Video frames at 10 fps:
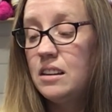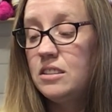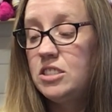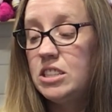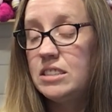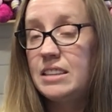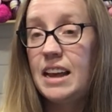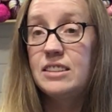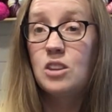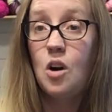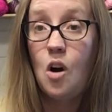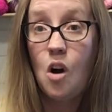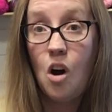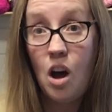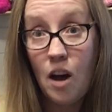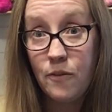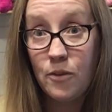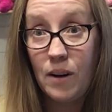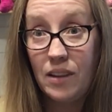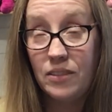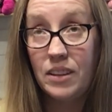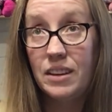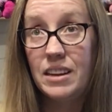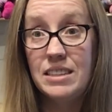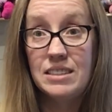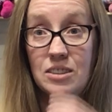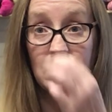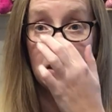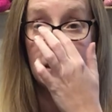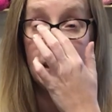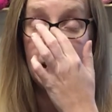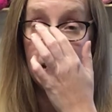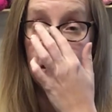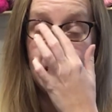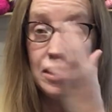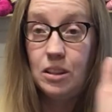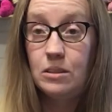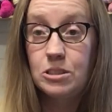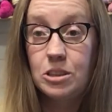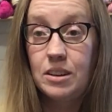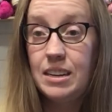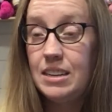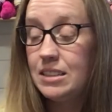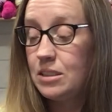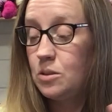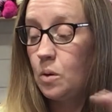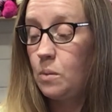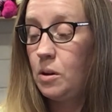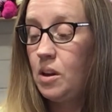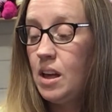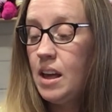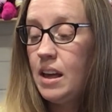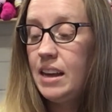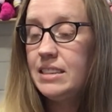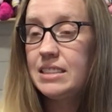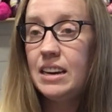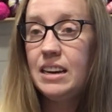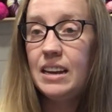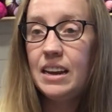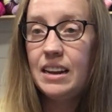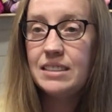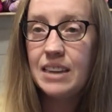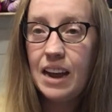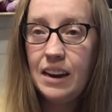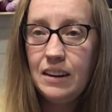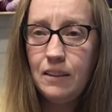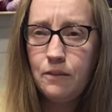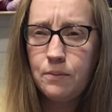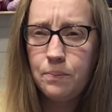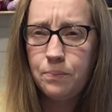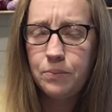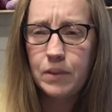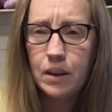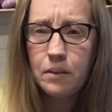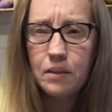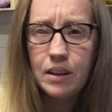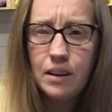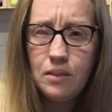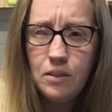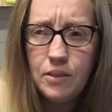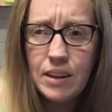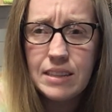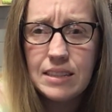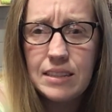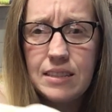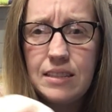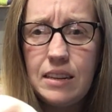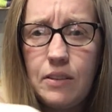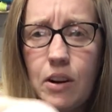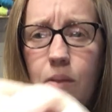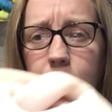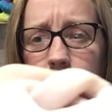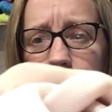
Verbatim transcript: just takes off around the his little enclosure. He is adorable. He's gonna get. He's kind of. I don't know if you guys can see very well.